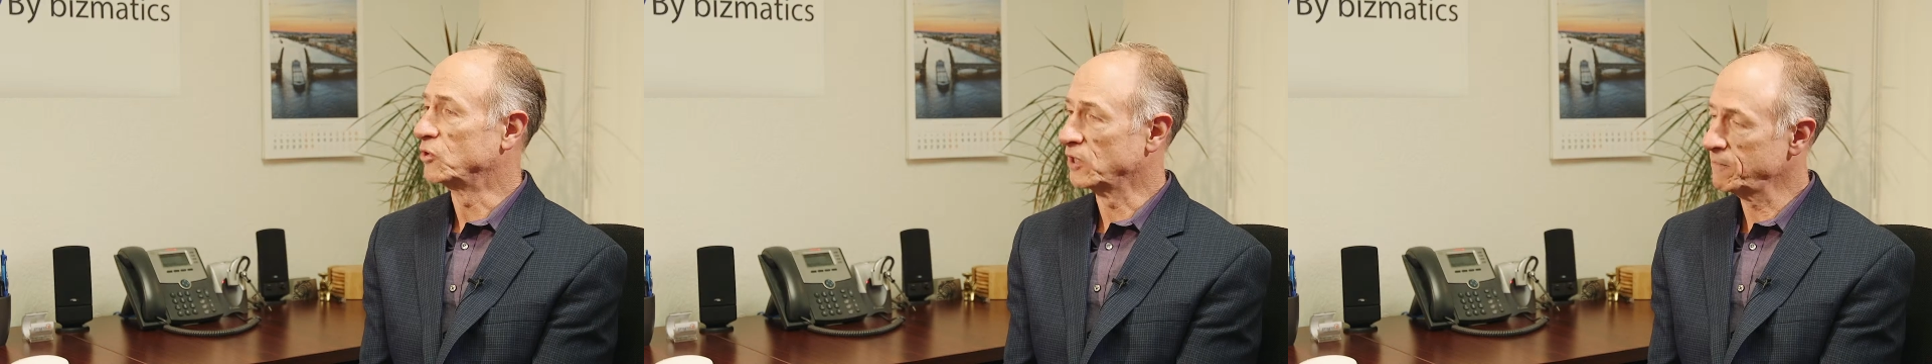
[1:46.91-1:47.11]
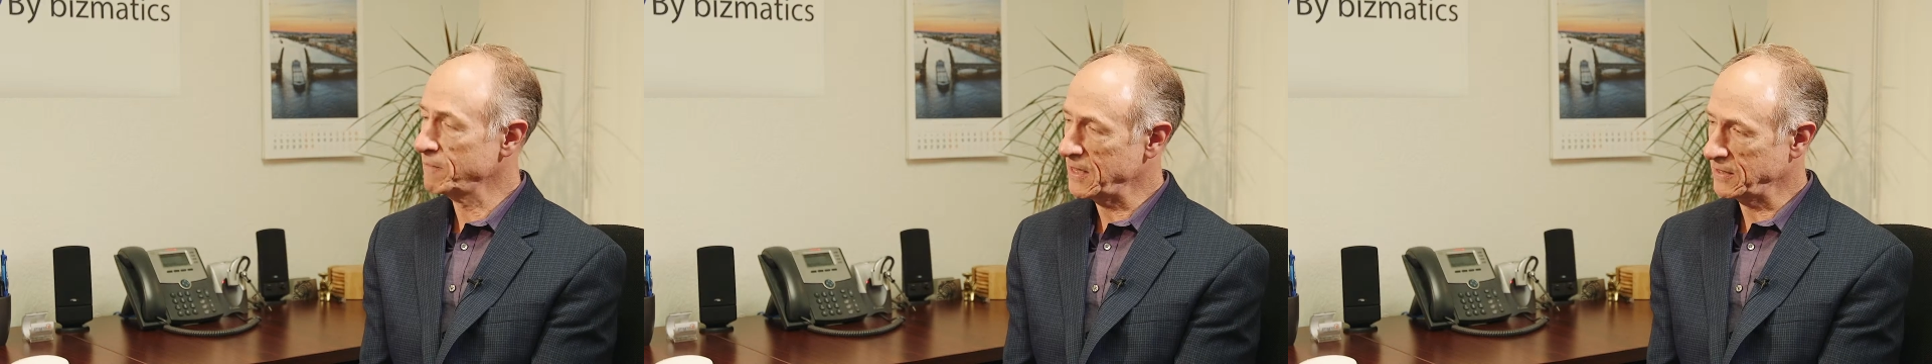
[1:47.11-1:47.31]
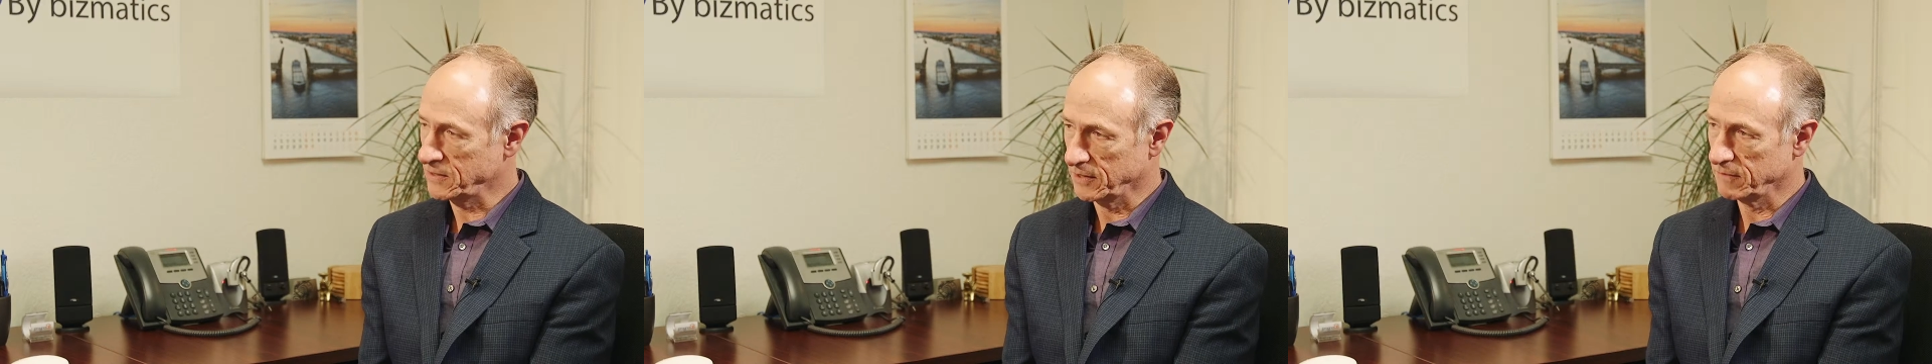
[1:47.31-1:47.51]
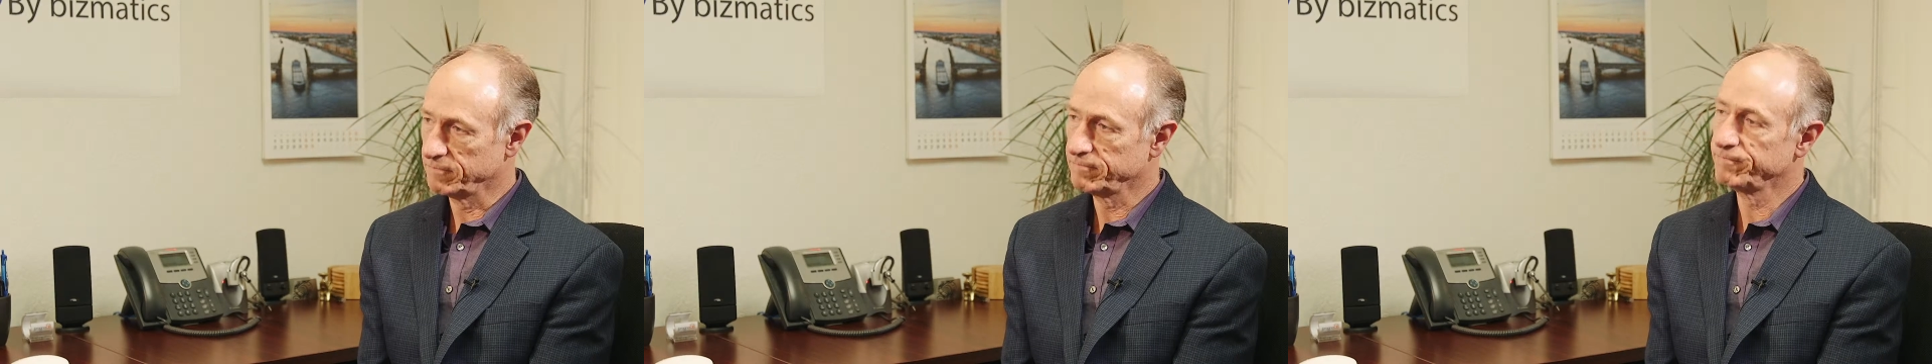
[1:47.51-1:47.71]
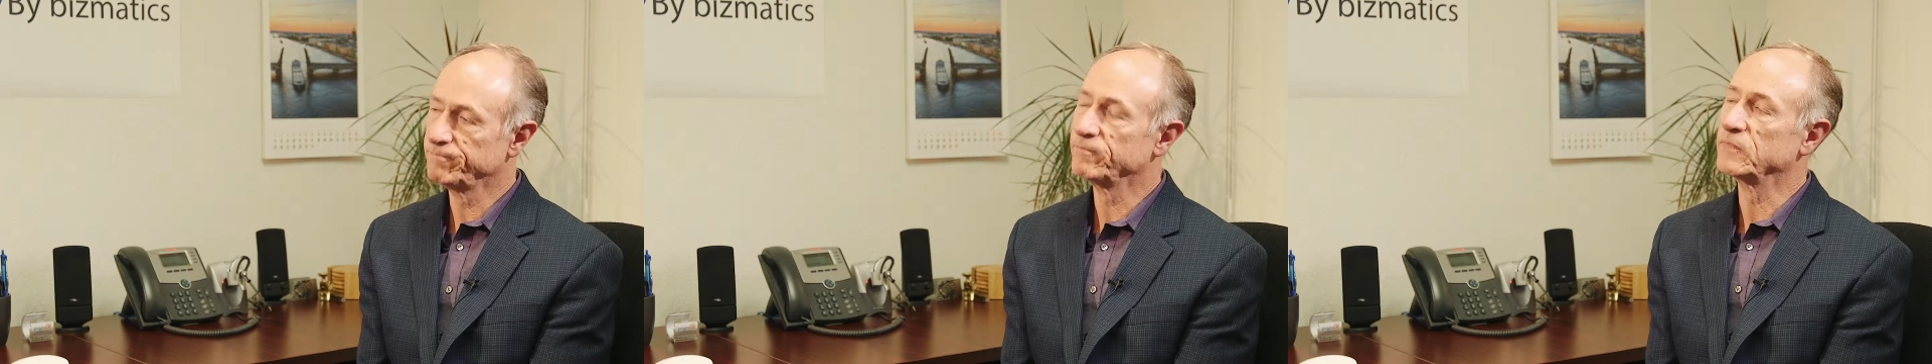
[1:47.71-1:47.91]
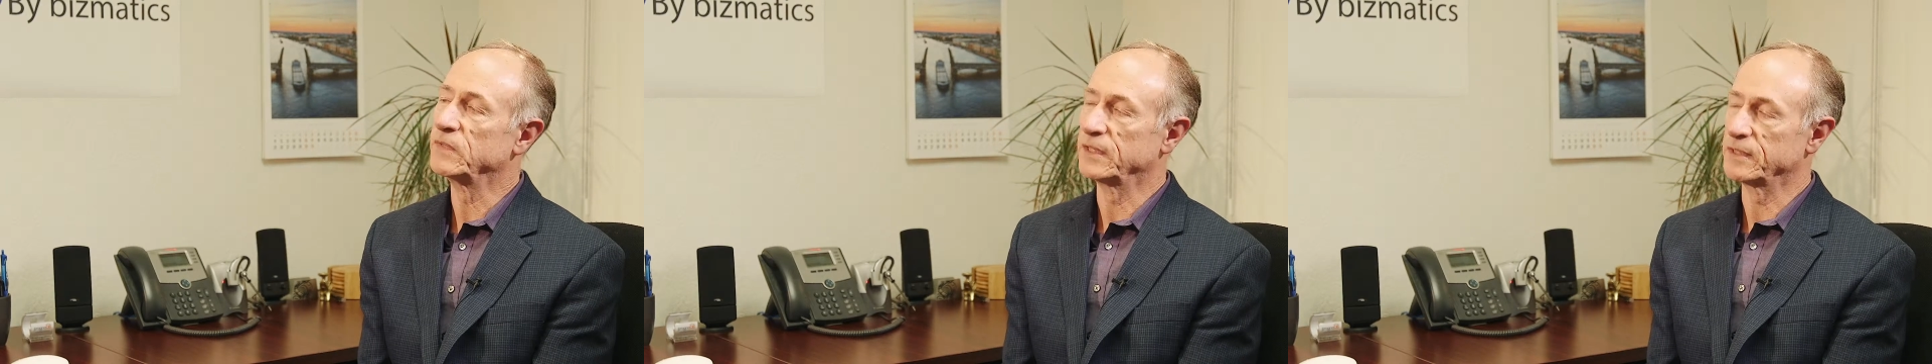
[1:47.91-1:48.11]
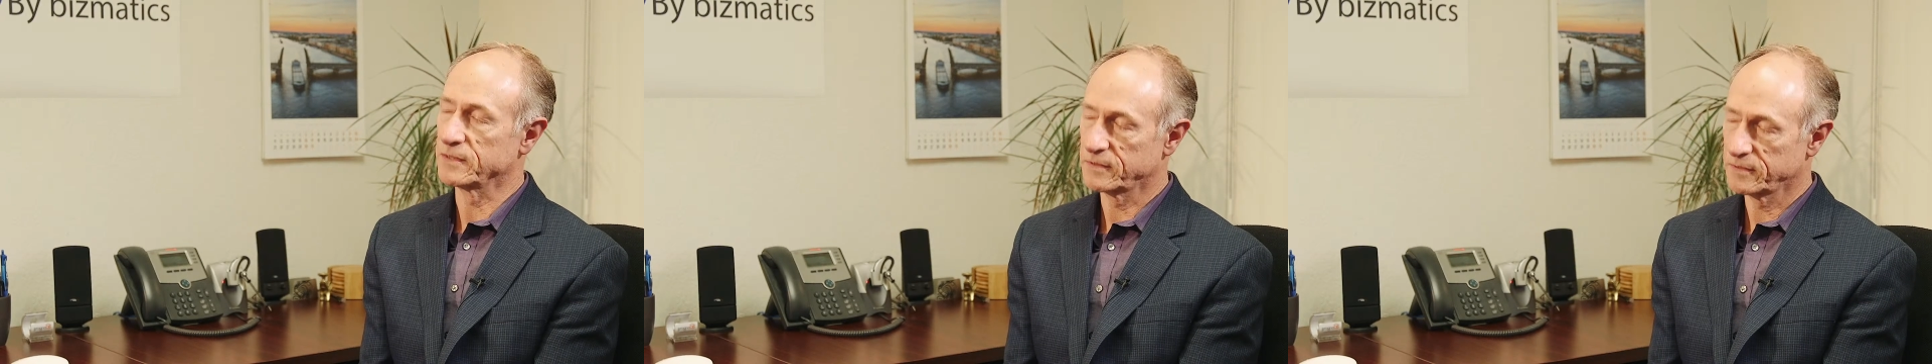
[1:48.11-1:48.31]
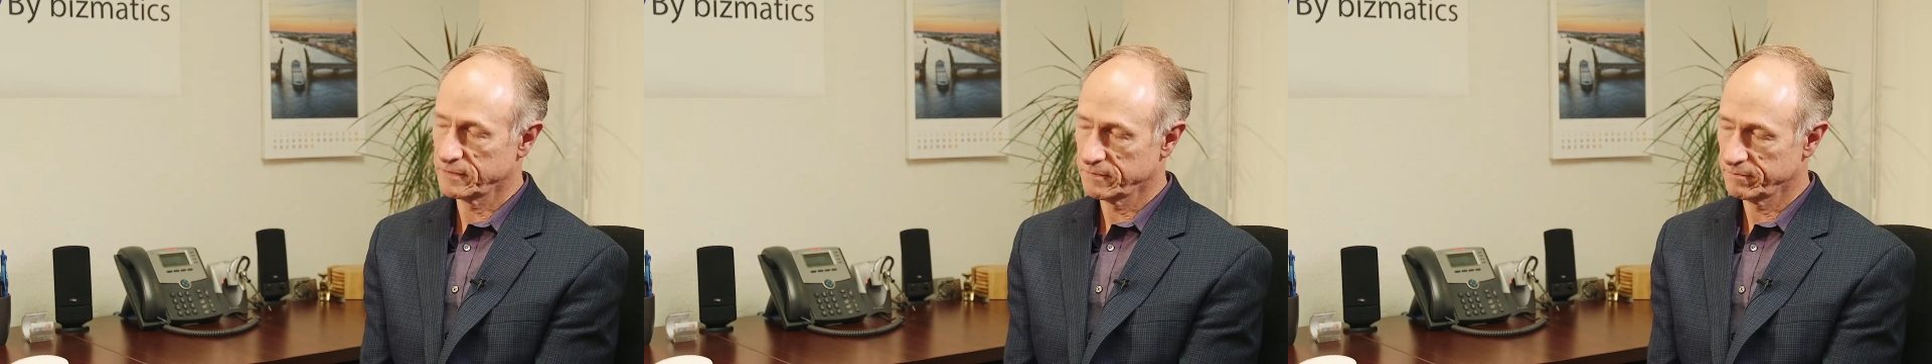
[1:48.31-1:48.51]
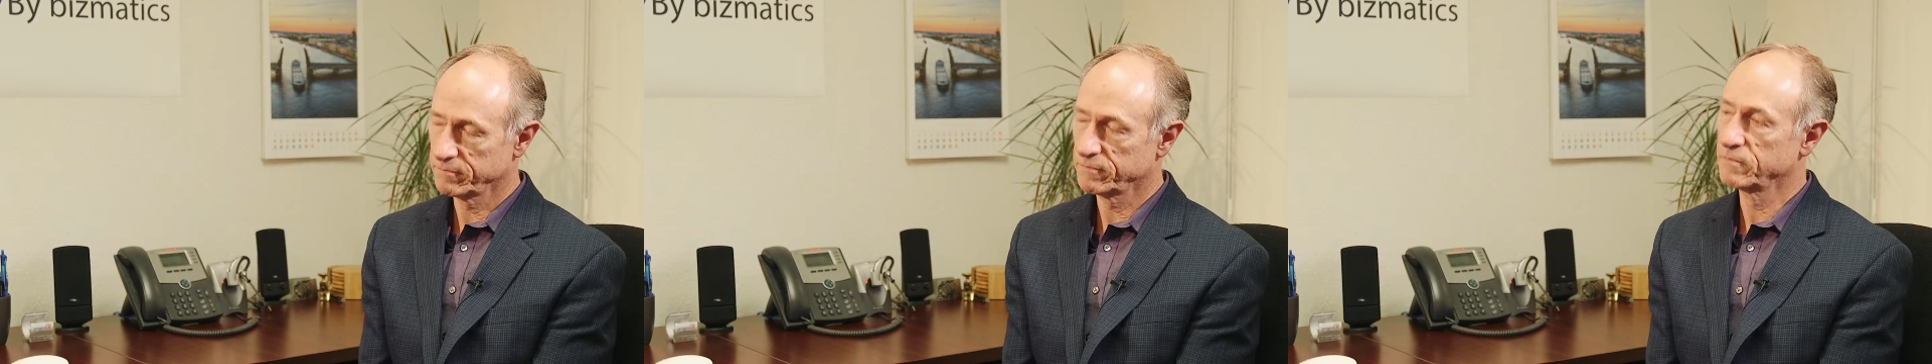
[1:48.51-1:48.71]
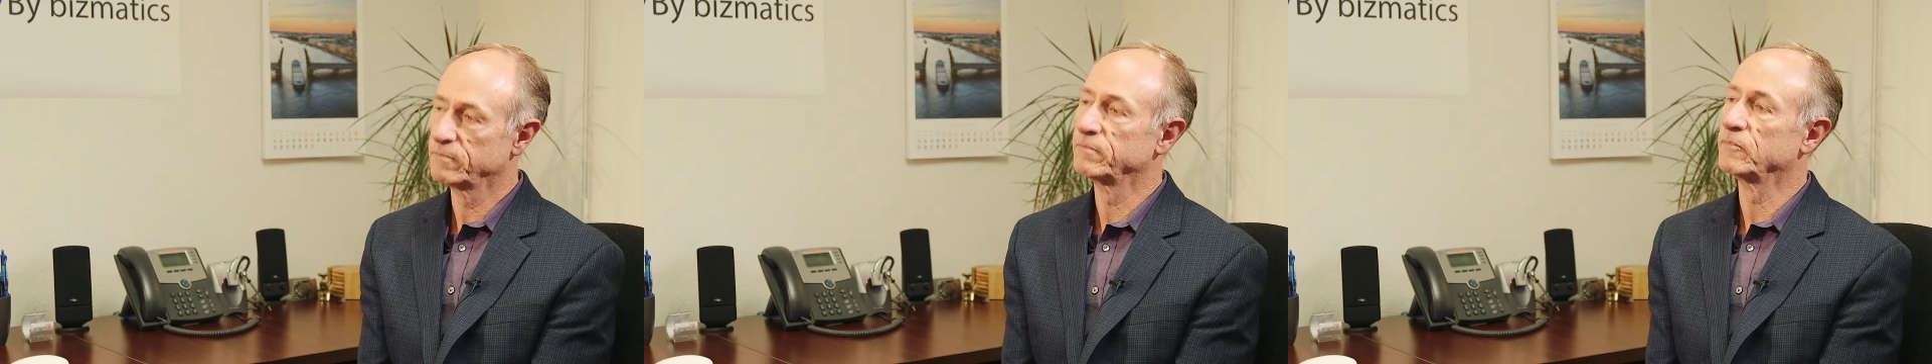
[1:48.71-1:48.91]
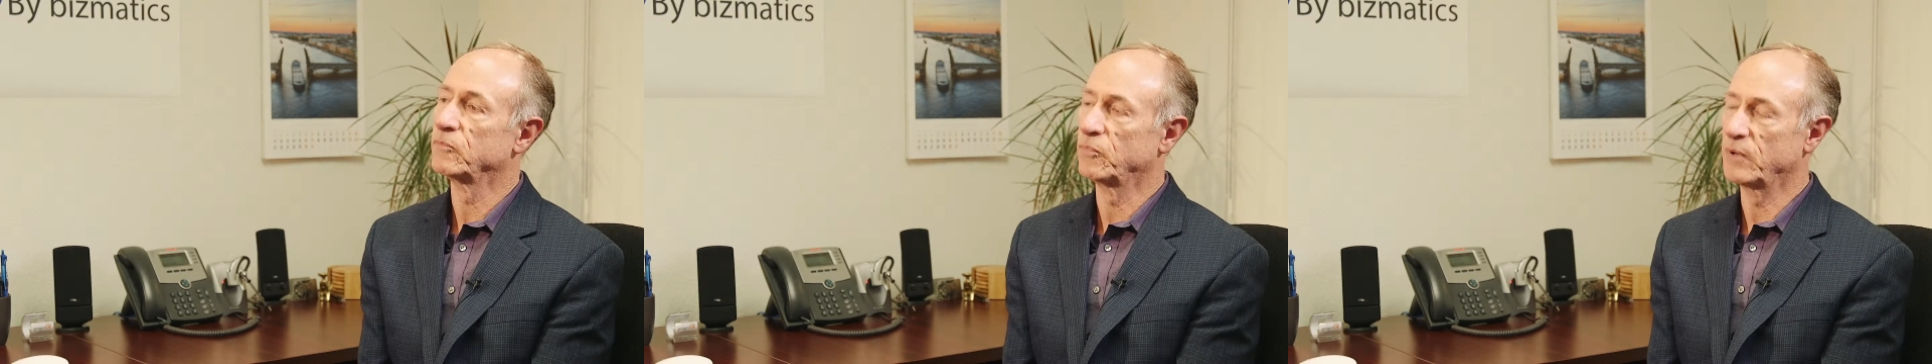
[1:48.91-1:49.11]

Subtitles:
able to tailor it and amend it to our needs.